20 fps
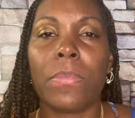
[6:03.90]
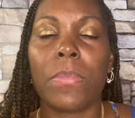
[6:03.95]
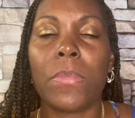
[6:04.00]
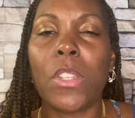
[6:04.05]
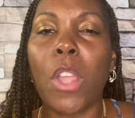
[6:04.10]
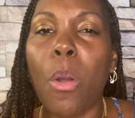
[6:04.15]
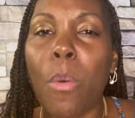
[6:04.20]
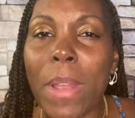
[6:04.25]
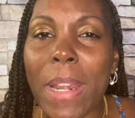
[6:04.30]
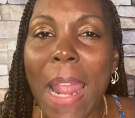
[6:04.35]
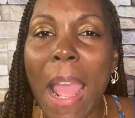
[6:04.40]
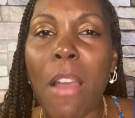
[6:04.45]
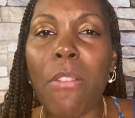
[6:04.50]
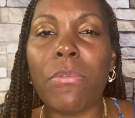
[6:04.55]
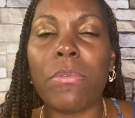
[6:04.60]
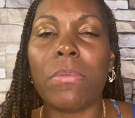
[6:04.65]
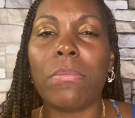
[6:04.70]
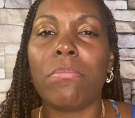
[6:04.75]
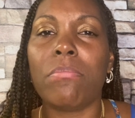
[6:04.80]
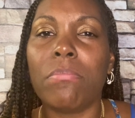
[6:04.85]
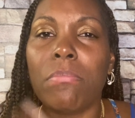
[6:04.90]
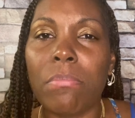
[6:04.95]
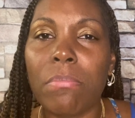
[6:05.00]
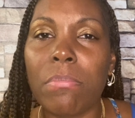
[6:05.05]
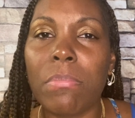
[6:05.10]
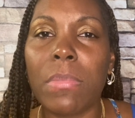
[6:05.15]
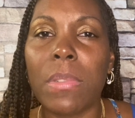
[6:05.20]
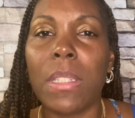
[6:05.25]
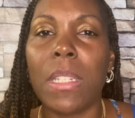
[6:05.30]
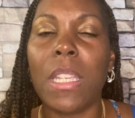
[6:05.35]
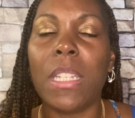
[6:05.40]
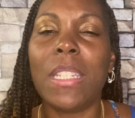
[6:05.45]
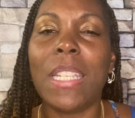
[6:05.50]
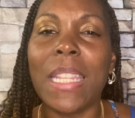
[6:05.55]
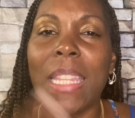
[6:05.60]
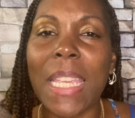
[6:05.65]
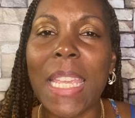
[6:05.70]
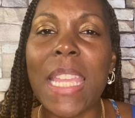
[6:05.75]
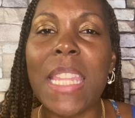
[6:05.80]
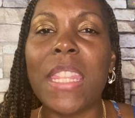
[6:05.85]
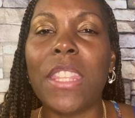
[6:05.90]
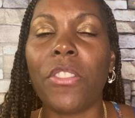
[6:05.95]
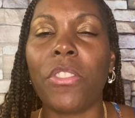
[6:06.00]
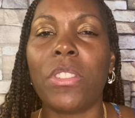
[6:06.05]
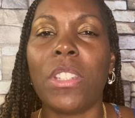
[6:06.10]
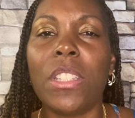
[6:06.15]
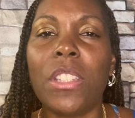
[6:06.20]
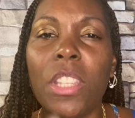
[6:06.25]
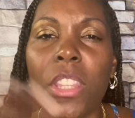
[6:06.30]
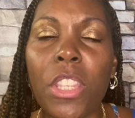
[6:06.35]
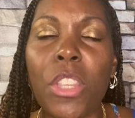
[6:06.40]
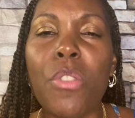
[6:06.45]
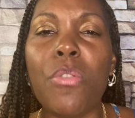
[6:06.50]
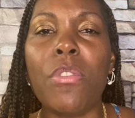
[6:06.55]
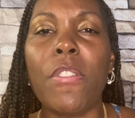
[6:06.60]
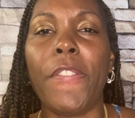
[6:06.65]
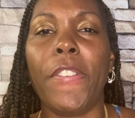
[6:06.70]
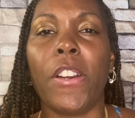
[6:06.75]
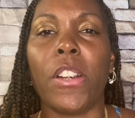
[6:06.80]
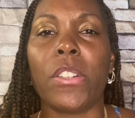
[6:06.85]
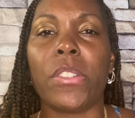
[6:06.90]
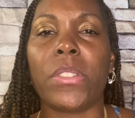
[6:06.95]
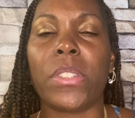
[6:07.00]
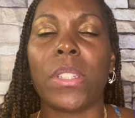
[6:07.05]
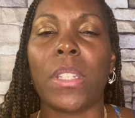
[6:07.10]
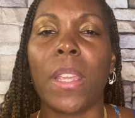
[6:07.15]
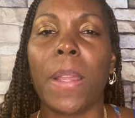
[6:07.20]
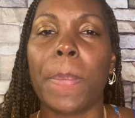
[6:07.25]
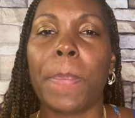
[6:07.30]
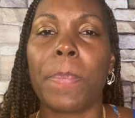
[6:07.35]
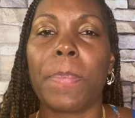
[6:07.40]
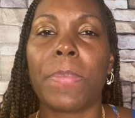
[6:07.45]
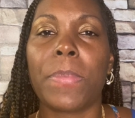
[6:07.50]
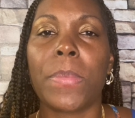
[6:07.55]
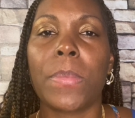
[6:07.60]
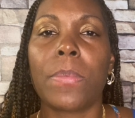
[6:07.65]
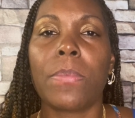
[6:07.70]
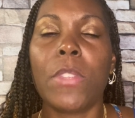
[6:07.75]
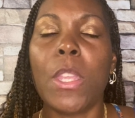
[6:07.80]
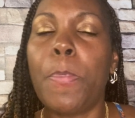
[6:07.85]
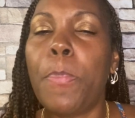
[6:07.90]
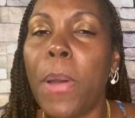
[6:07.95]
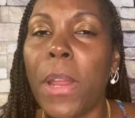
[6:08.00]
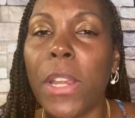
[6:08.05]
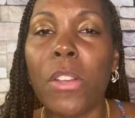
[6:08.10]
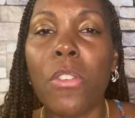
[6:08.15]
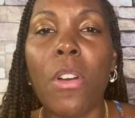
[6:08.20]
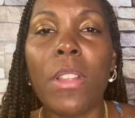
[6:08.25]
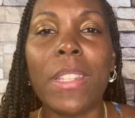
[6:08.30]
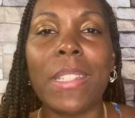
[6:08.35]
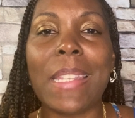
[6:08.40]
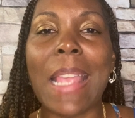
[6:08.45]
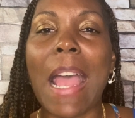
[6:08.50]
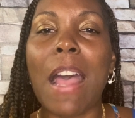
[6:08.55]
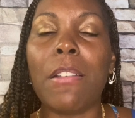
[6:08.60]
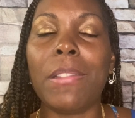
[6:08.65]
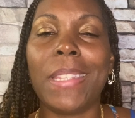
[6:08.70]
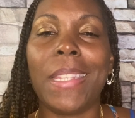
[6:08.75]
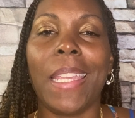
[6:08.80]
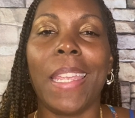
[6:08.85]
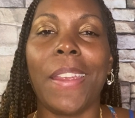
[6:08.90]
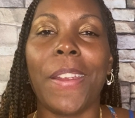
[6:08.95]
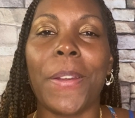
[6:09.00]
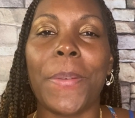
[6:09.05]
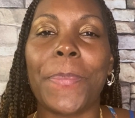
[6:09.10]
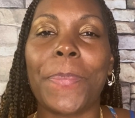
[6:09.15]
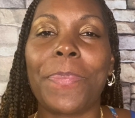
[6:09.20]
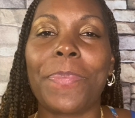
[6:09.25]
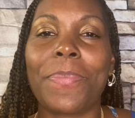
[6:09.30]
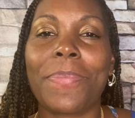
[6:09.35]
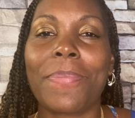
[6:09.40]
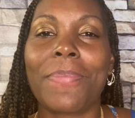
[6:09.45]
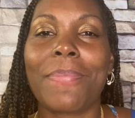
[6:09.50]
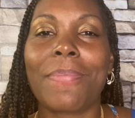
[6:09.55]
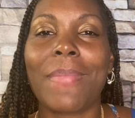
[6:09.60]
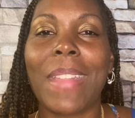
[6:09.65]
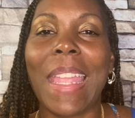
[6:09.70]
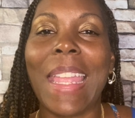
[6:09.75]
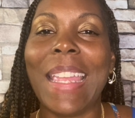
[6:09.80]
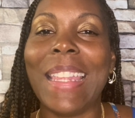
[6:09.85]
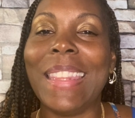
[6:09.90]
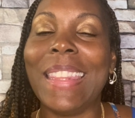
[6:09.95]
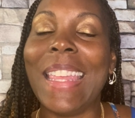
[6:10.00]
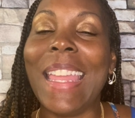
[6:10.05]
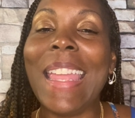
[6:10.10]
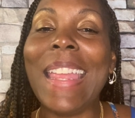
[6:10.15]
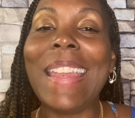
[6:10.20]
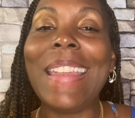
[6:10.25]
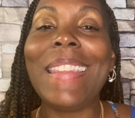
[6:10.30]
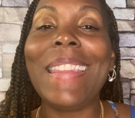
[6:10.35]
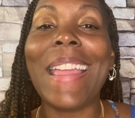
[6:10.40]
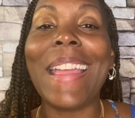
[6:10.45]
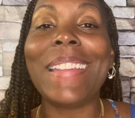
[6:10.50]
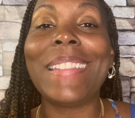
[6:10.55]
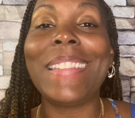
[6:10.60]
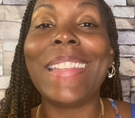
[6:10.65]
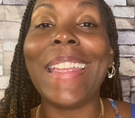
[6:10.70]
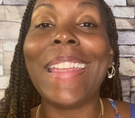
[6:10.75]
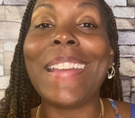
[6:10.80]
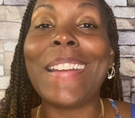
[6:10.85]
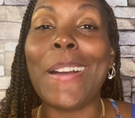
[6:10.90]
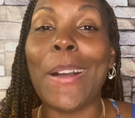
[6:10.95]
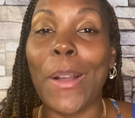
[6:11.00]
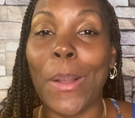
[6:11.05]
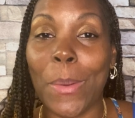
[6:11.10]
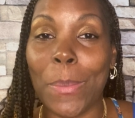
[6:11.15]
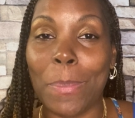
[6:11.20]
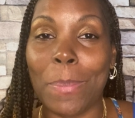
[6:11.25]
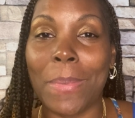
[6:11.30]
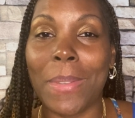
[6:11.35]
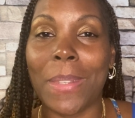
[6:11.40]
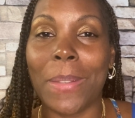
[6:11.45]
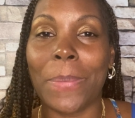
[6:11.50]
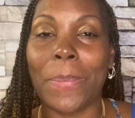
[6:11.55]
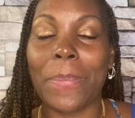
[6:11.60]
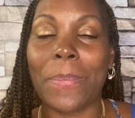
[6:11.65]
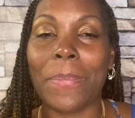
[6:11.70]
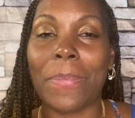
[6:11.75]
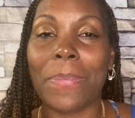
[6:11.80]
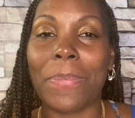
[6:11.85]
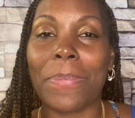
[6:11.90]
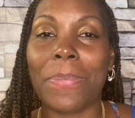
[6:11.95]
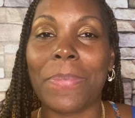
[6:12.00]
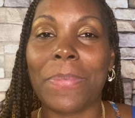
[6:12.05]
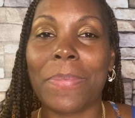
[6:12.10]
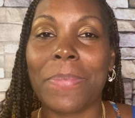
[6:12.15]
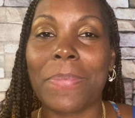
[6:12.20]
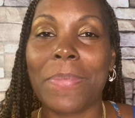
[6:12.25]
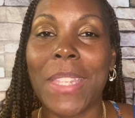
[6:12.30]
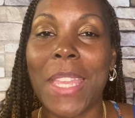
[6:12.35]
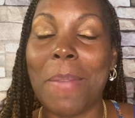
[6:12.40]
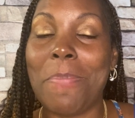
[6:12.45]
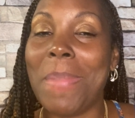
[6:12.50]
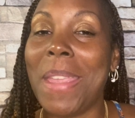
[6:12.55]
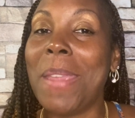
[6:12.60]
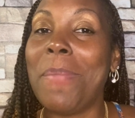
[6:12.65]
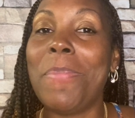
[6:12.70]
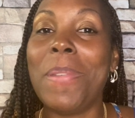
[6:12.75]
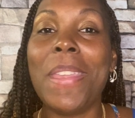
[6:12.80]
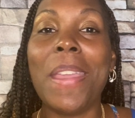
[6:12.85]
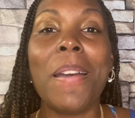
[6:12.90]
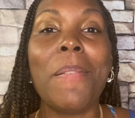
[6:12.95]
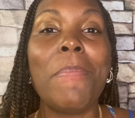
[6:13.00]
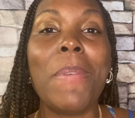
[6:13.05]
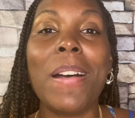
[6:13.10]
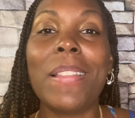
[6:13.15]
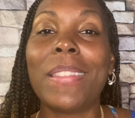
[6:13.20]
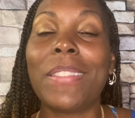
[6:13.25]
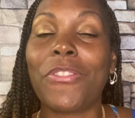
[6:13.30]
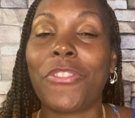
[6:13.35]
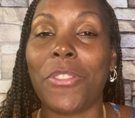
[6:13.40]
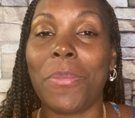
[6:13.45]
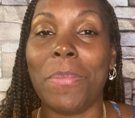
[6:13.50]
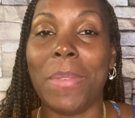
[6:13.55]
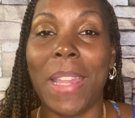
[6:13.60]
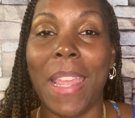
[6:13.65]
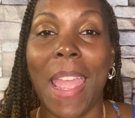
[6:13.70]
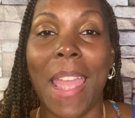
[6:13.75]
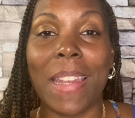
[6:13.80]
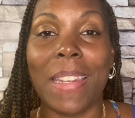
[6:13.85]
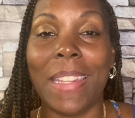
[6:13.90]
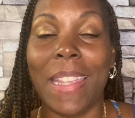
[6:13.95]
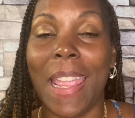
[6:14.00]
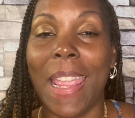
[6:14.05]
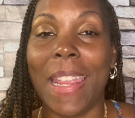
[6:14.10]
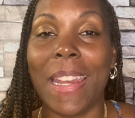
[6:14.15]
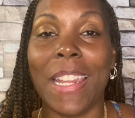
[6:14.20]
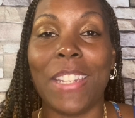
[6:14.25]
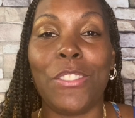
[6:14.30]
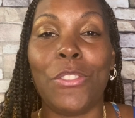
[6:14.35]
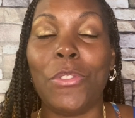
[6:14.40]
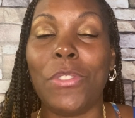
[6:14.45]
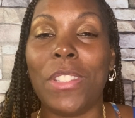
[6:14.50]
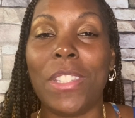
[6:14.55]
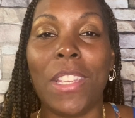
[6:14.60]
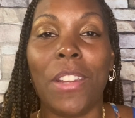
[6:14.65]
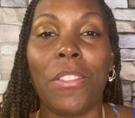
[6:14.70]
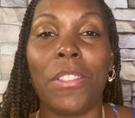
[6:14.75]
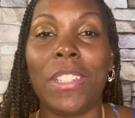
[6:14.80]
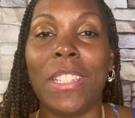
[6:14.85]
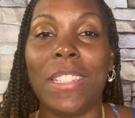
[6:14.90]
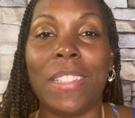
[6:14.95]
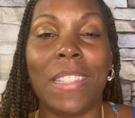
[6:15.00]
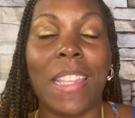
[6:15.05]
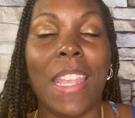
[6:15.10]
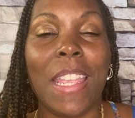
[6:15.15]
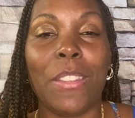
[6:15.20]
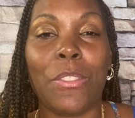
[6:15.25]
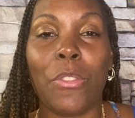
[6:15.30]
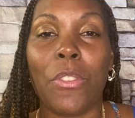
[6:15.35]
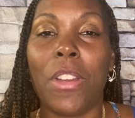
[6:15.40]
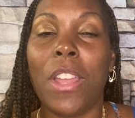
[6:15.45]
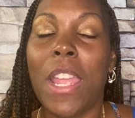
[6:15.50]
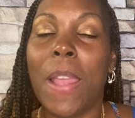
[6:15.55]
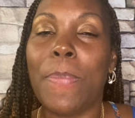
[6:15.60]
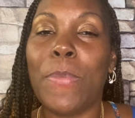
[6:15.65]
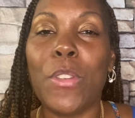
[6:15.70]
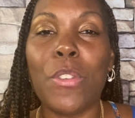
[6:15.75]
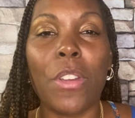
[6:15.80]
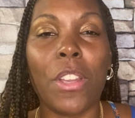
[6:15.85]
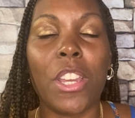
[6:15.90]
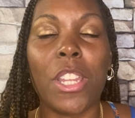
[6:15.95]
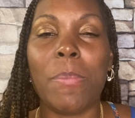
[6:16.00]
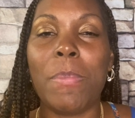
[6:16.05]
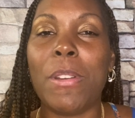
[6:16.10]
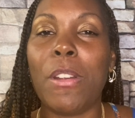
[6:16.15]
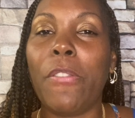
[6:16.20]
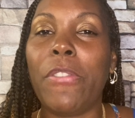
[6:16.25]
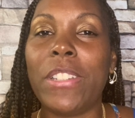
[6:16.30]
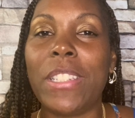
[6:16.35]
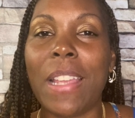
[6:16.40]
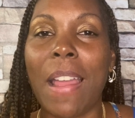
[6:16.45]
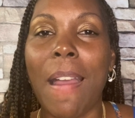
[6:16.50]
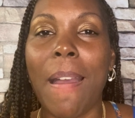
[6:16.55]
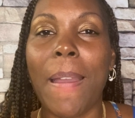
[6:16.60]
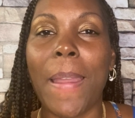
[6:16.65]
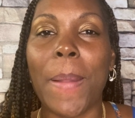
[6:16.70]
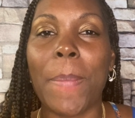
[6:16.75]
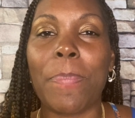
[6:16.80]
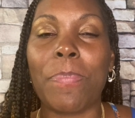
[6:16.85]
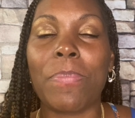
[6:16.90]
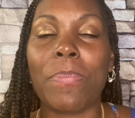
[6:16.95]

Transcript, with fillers: going out into the ethers, into the universe. You're putting all this out there. And then that day comes it may be a month from that day that you said all these things, or, you know, it could have been over time,